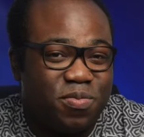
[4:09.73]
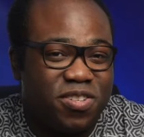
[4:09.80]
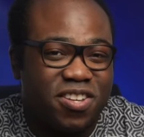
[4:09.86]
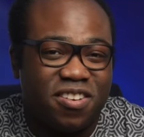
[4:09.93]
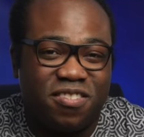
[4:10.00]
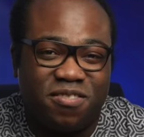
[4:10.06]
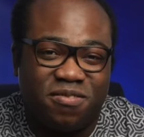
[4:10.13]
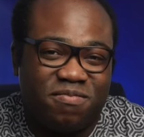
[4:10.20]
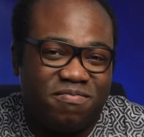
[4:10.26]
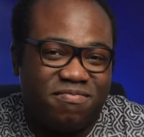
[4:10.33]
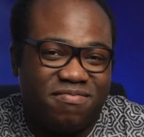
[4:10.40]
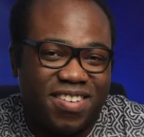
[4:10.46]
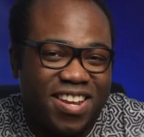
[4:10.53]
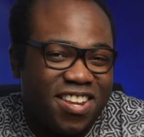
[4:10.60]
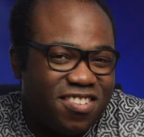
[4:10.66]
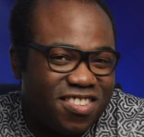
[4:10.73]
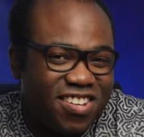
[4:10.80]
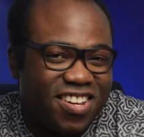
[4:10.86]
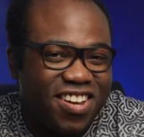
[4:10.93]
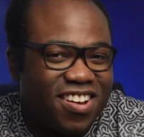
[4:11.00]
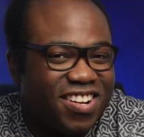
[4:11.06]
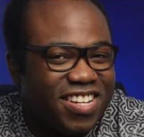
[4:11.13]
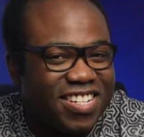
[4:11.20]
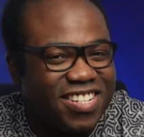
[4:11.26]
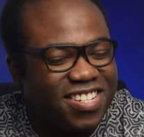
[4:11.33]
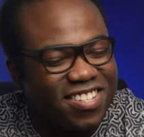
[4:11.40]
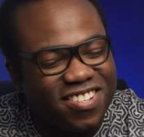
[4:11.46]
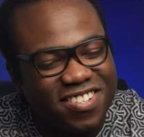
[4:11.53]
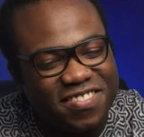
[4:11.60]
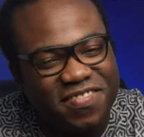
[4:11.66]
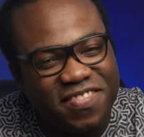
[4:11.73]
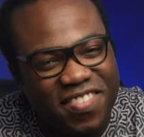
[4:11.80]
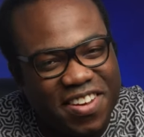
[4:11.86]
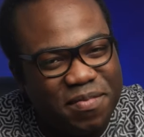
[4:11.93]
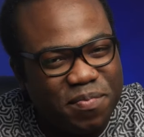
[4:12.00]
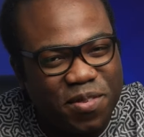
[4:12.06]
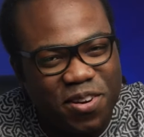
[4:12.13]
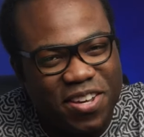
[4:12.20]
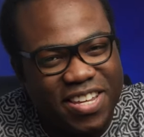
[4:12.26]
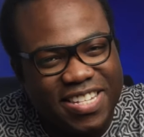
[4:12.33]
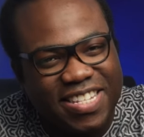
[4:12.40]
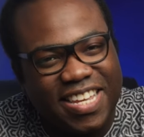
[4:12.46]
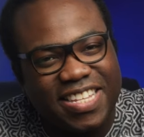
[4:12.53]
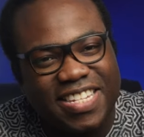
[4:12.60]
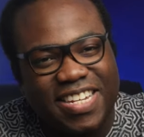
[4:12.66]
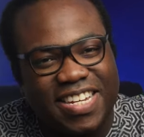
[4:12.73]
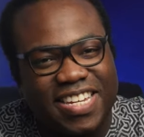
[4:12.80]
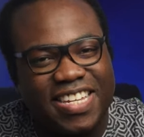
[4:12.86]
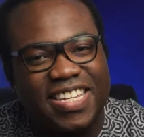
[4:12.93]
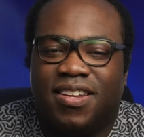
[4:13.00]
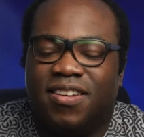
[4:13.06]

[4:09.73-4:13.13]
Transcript: So any other colour just doesn't fit my aesthetic.